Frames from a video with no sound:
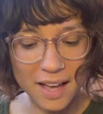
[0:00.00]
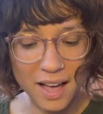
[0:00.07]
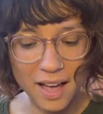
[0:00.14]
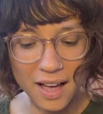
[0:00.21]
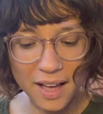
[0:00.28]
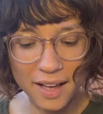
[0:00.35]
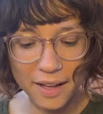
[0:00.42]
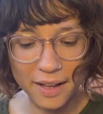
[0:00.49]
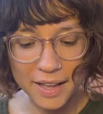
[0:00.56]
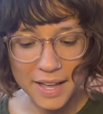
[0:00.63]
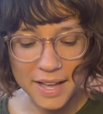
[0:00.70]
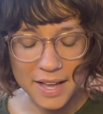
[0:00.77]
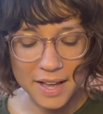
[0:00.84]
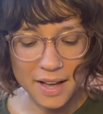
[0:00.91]
Uh,
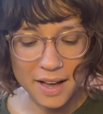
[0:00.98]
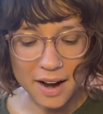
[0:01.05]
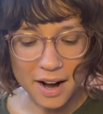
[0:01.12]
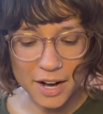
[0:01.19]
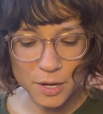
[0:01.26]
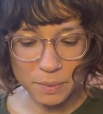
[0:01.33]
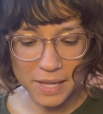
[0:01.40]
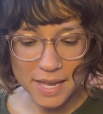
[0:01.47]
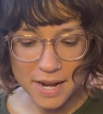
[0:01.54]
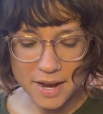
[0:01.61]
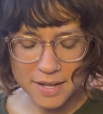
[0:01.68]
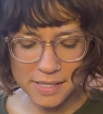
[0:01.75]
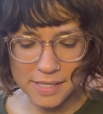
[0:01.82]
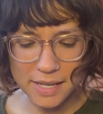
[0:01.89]
are you
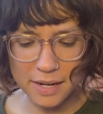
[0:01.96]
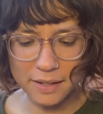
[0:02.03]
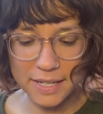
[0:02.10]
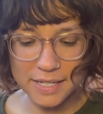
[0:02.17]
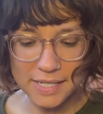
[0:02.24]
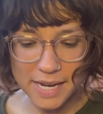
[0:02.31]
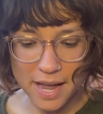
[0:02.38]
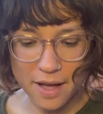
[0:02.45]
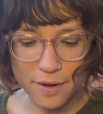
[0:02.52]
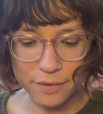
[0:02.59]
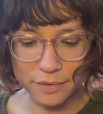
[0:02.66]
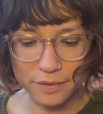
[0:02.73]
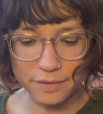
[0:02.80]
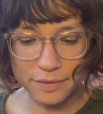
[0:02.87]
planning on settling
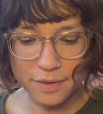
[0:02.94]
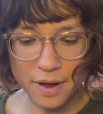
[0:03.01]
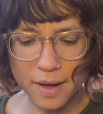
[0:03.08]
down?